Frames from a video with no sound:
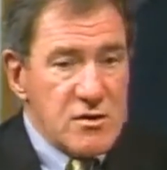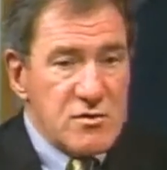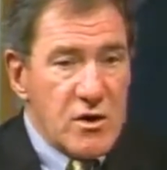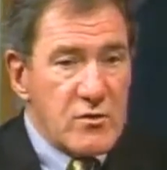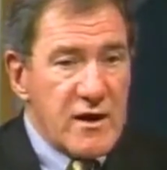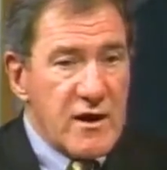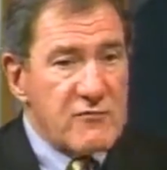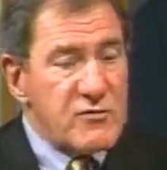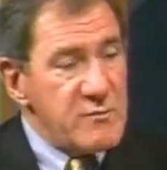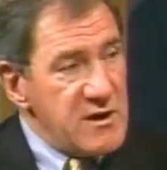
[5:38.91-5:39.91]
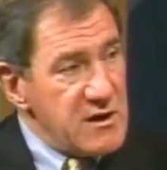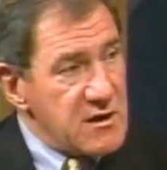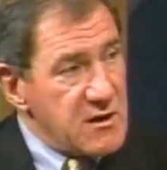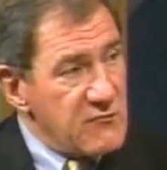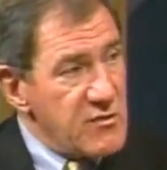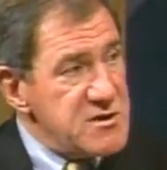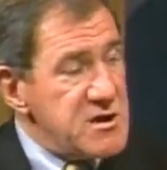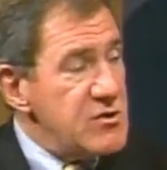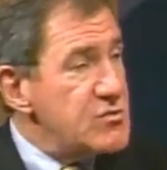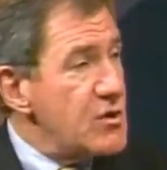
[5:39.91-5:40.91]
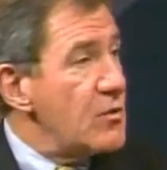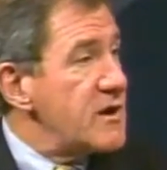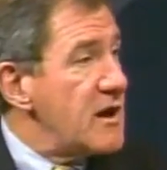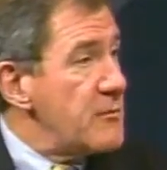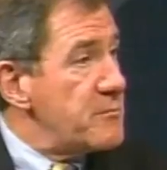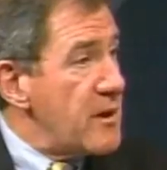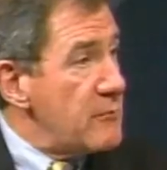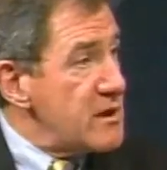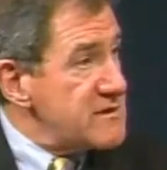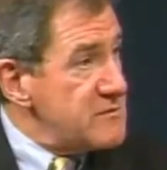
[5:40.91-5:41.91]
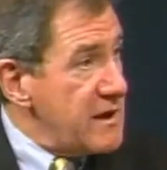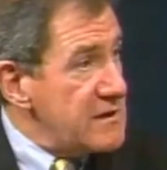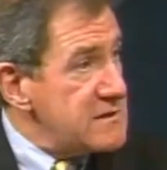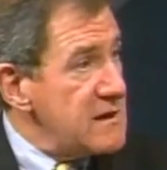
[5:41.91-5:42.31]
you don't have the media coverage, and you don't have the public debate.